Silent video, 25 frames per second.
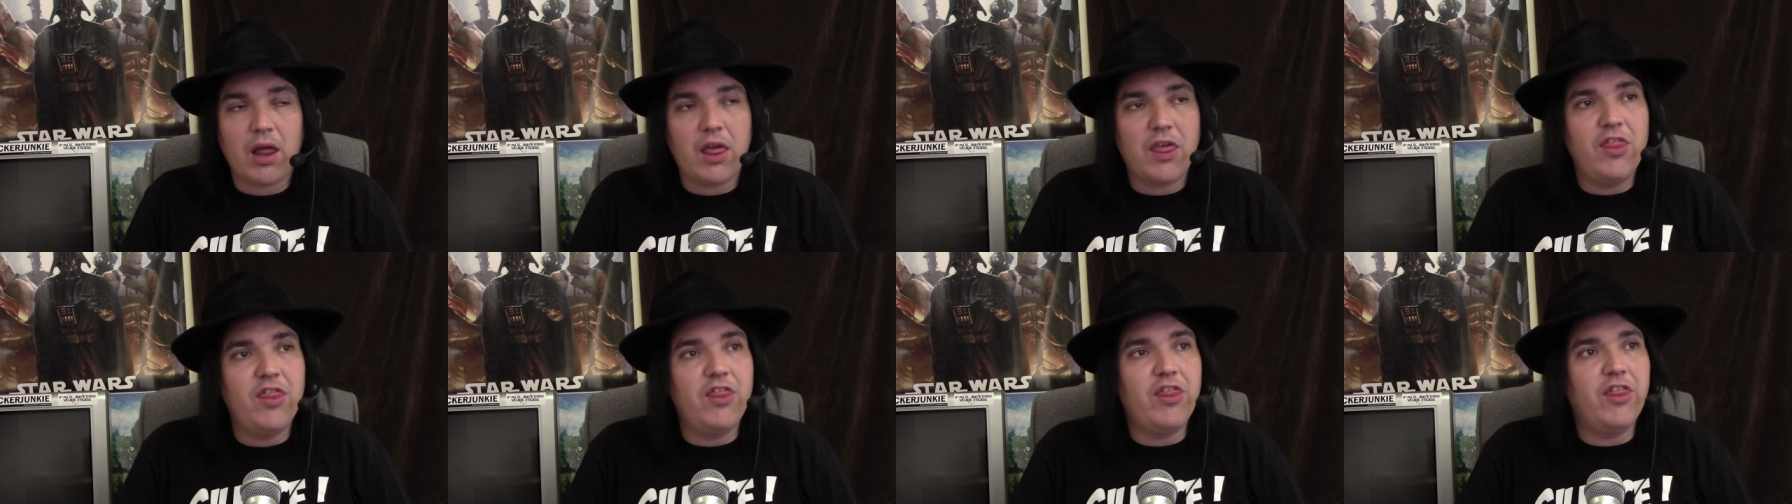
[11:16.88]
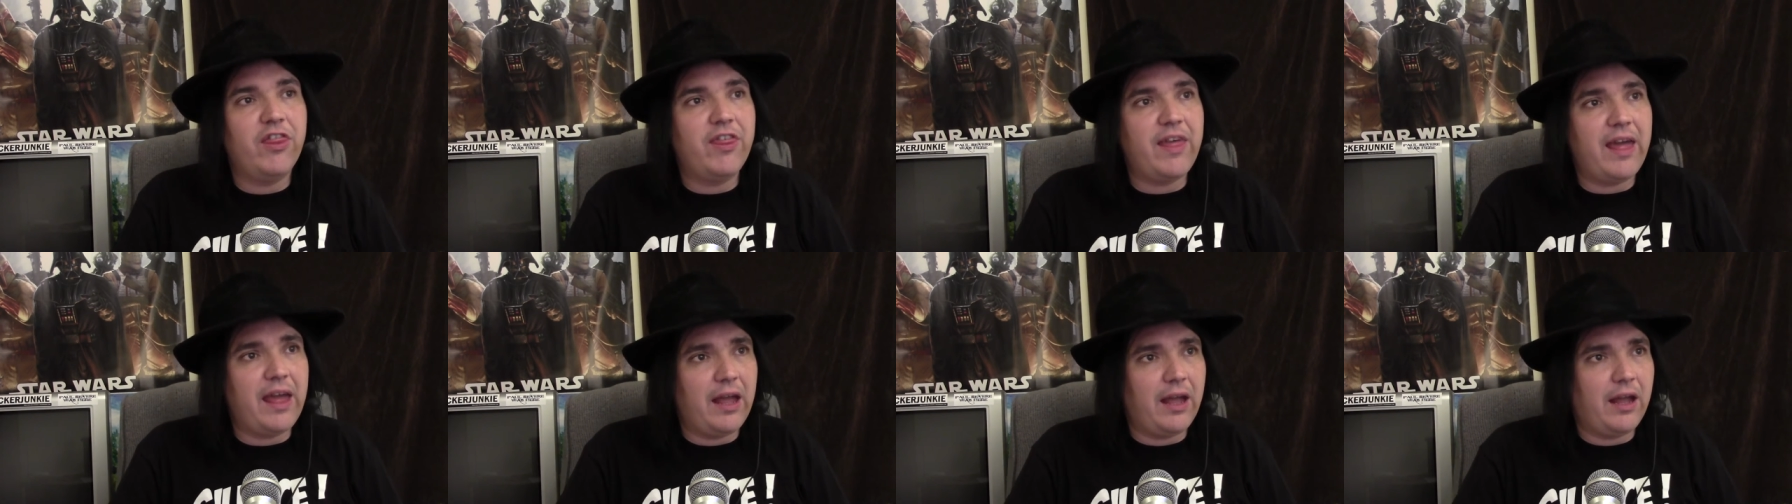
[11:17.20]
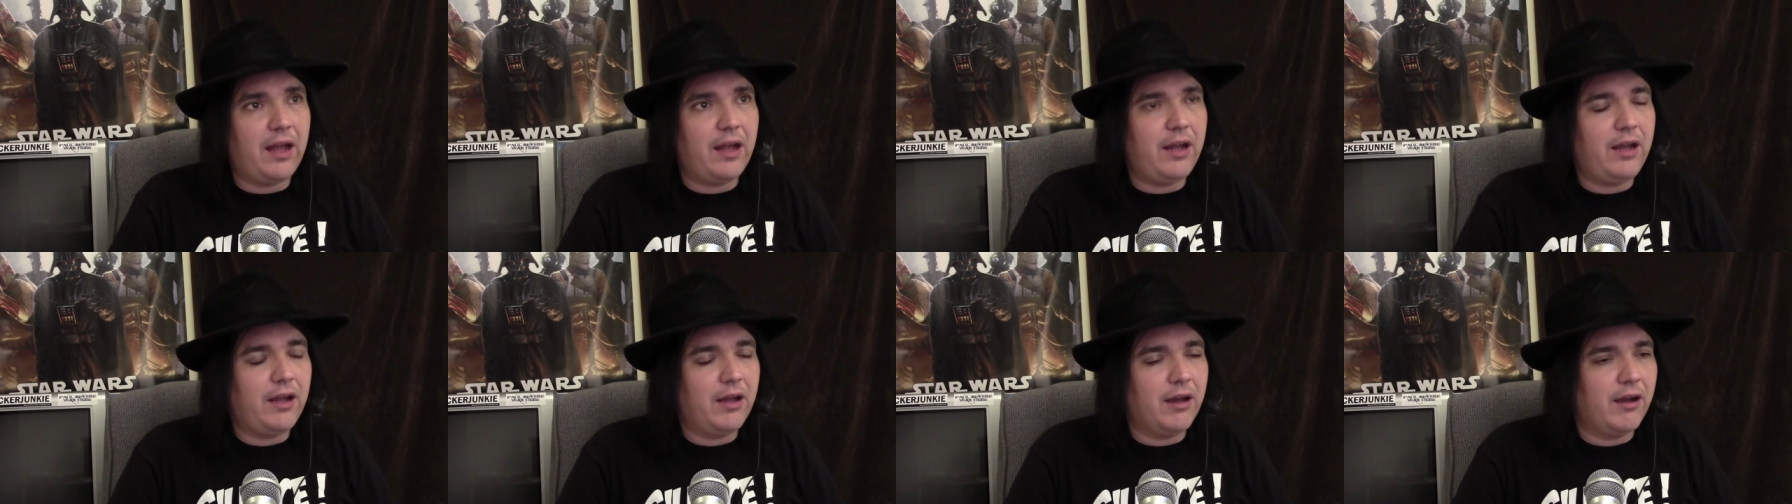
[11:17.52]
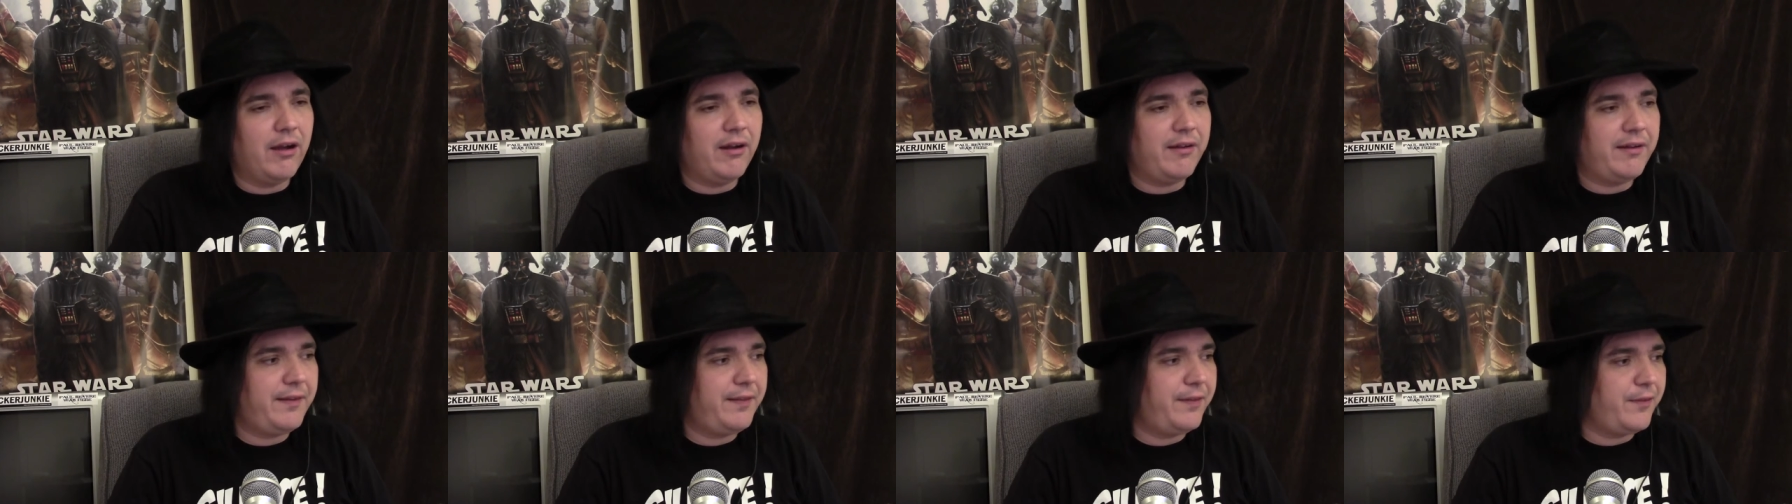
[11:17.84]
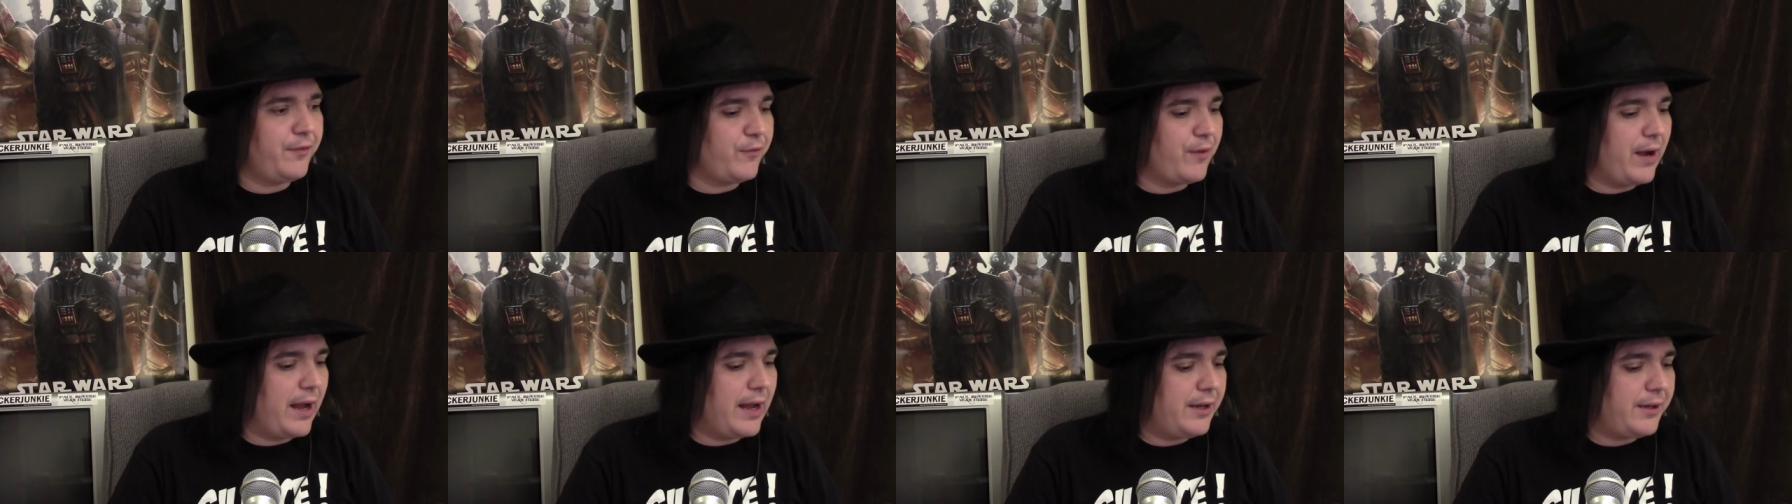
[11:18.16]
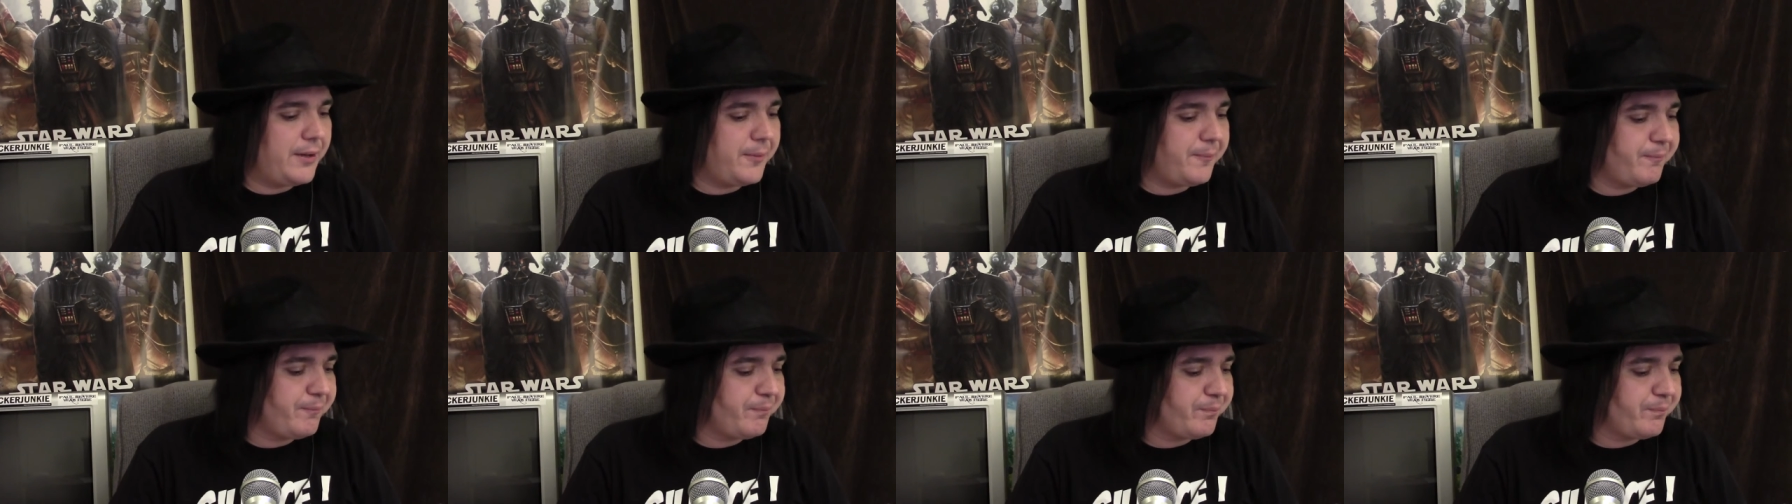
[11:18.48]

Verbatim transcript: They are in the right.